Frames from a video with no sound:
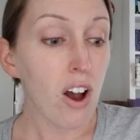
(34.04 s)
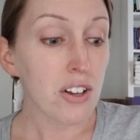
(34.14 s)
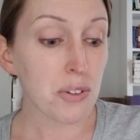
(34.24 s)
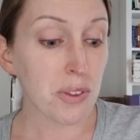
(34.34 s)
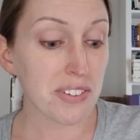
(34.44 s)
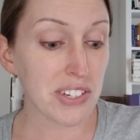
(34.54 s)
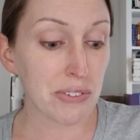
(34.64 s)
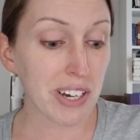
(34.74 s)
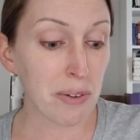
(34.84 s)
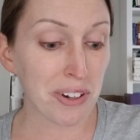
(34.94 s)
So the
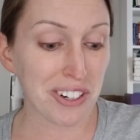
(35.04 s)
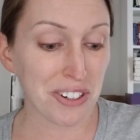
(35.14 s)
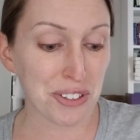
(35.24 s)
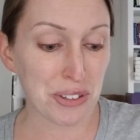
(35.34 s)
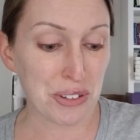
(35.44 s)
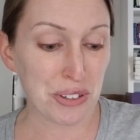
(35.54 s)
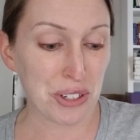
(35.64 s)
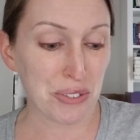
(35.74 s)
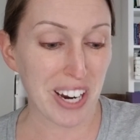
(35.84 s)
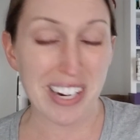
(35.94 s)
C-ring I want to introduce you
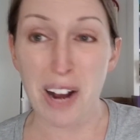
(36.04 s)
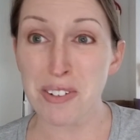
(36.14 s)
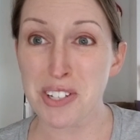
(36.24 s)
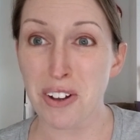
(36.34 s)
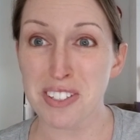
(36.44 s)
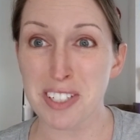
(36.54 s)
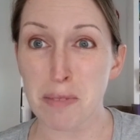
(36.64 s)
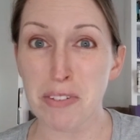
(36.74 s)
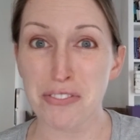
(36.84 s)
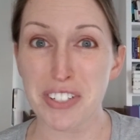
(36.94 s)
to right now is called the
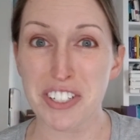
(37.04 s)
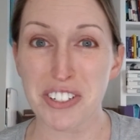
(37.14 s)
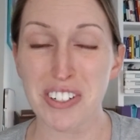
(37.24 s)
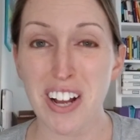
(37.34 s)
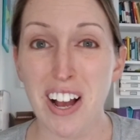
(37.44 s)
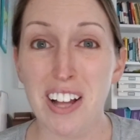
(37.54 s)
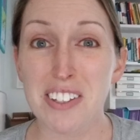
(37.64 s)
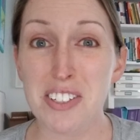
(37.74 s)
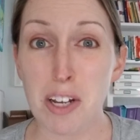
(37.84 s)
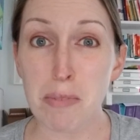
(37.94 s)
Double Feature.
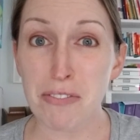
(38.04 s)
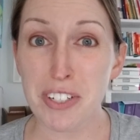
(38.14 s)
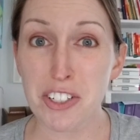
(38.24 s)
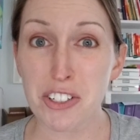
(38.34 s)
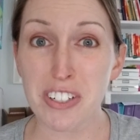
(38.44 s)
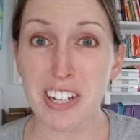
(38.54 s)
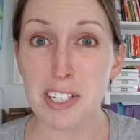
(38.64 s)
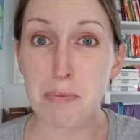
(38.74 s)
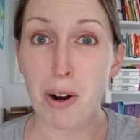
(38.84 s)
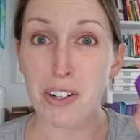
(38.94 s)
The Double Feature
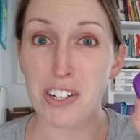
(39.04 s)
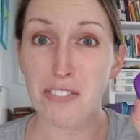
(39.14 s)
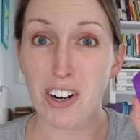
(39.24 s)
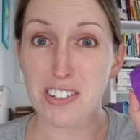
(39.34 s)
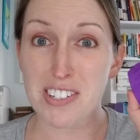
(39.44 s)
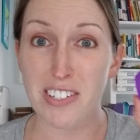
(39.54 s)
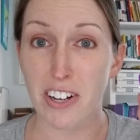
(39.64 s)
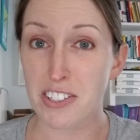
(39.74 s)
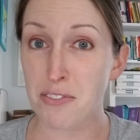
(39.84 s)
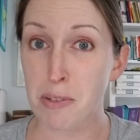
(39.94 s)
is part of our
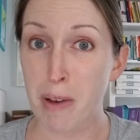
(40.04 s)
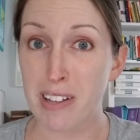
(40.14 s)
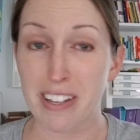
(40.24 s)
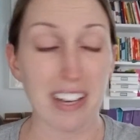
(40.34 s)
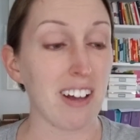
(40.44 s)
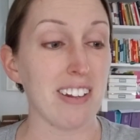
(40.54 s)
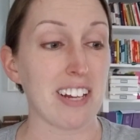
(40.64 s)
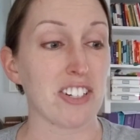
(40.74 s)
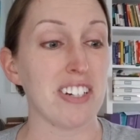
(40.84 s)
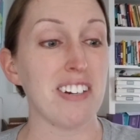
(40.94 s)
Seductive Spotlight
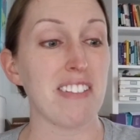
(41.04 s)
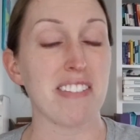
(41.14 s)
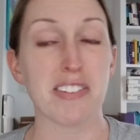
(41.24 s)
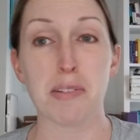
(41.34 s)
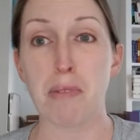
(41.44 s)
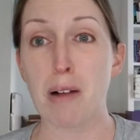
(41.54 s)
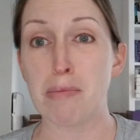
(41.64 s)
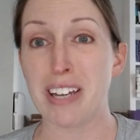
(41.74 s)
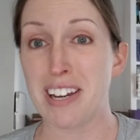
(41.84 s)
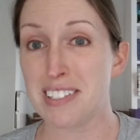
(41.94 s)
collection. This is
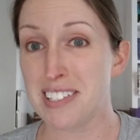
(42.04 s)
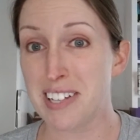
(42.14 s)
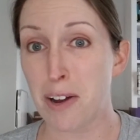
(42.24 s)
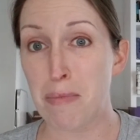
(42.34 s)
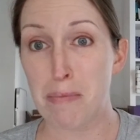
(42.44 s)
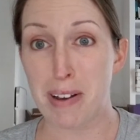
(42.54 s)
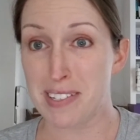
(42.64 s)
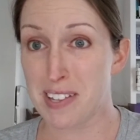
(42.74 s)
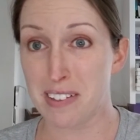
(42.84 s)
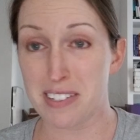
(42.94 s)
probably hands down my
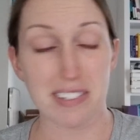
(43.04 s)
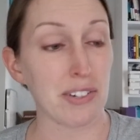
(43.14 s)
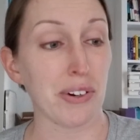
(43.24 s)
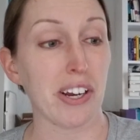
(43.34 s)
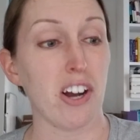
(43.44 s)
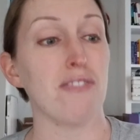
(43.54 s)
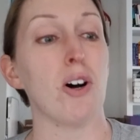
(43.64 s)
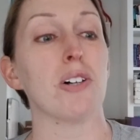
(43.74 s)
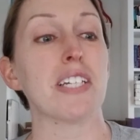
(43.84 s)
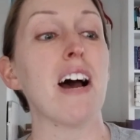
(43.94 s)
best-selling C-ring of
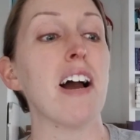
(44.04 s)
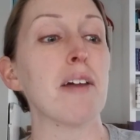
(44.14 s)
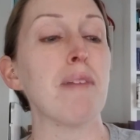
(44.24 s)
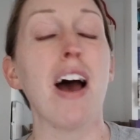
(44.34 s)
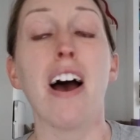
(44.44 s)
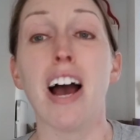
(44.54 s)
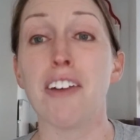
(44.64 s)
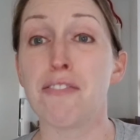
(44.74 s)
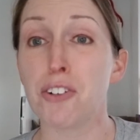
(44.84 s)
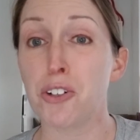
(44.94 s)
all time,
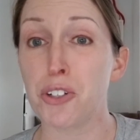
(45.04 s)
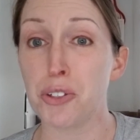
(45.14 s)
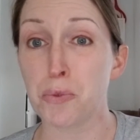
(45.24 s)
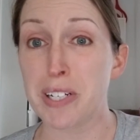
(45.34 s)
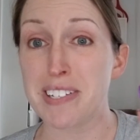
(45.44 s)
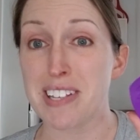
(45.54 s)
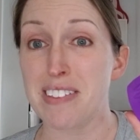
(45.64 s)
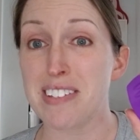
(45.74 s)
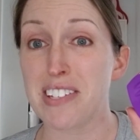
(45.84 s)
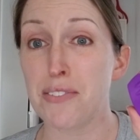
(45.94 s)
and for good reason.
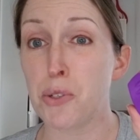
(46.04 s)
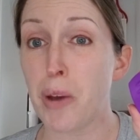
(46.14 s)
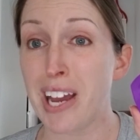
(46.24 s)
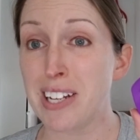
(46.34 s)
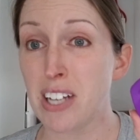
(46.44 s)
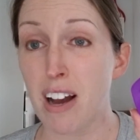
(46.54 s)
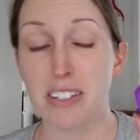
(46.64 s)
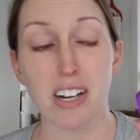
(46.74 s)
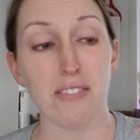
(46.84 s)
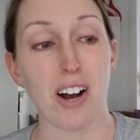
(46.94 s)
This gives you a
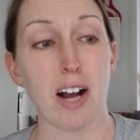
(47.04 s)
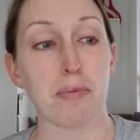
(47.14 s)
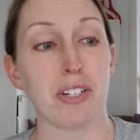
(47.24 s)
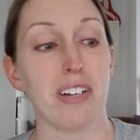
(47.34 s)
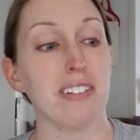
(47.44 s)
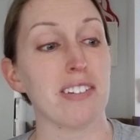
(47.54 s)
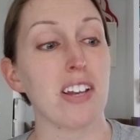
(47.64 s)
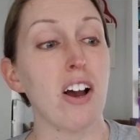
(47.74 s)
ton of options.